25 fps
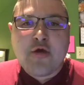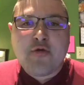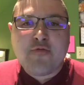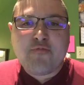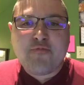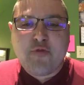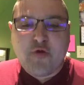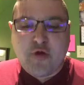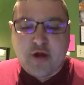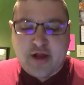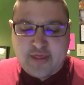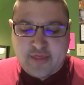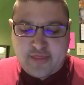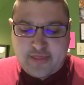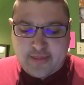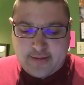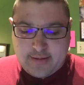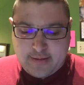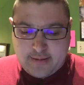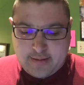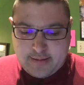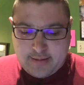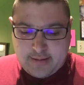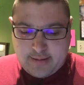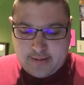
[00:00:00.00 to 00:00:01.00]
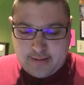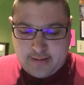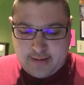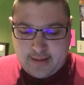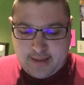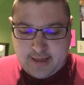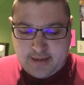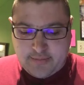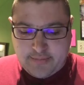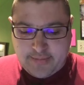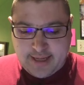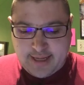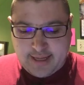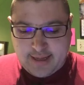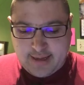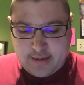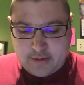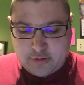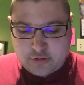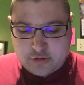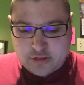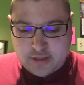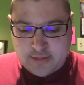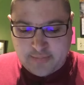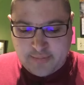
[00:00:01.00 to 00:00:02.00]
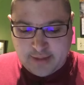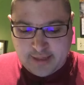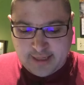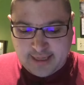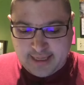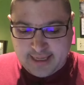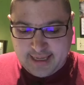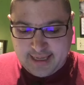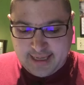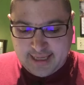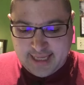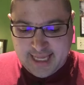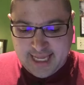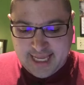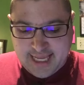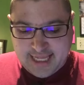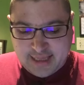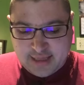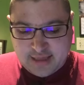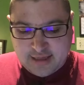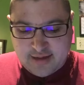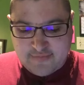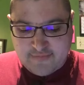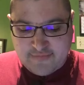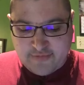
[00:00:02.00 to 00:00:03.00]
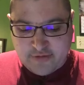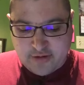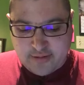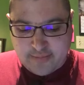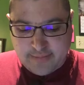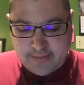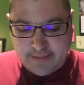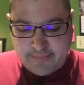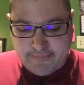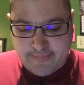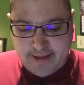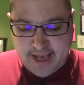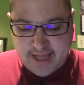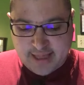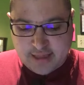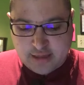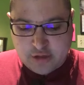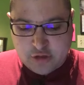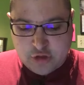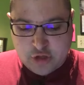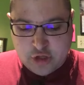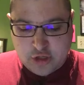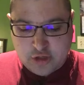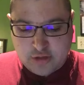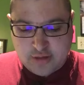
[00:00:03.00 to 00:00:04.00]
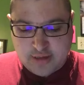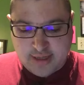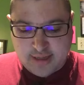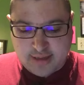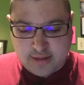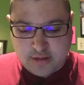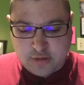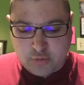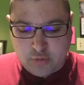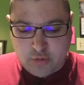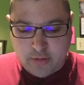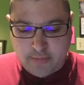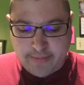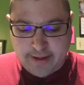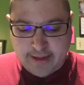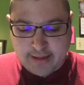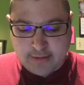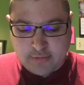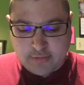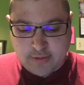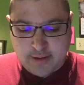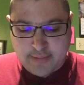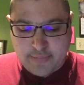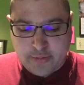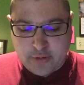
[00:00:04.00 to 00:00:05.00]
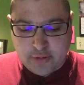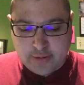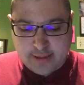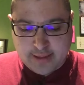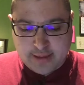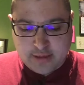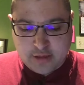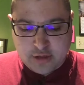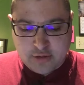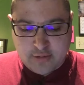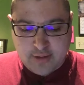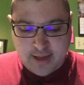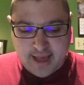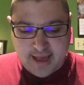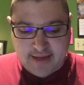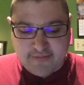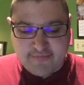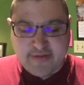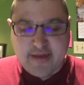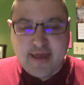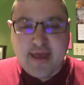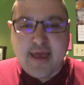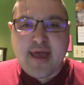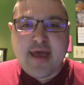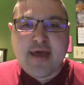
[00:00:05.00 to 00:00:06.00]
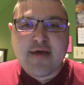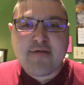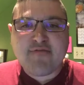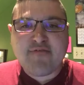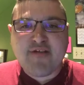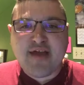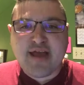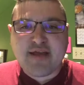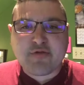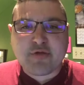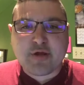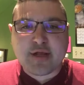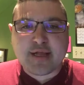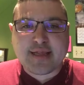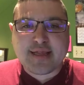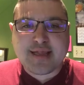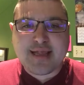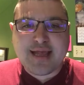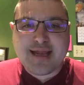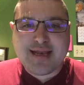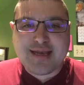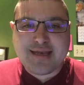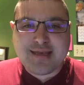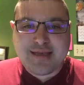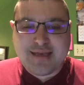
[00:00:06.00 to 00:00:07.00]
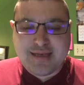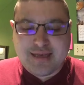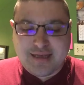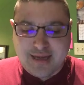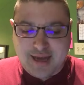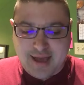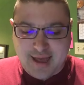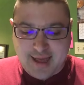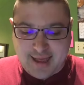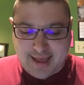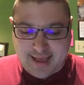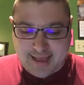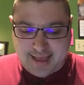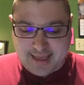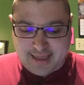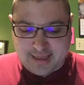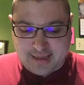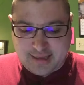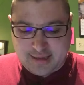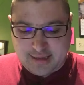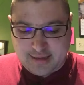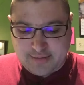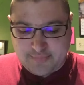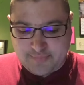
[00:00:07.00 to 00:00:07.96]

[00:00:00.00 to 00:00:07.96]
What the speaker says: Fourth human Tripoli case confirmed in Massachusetts. Woman reported to have virus dies.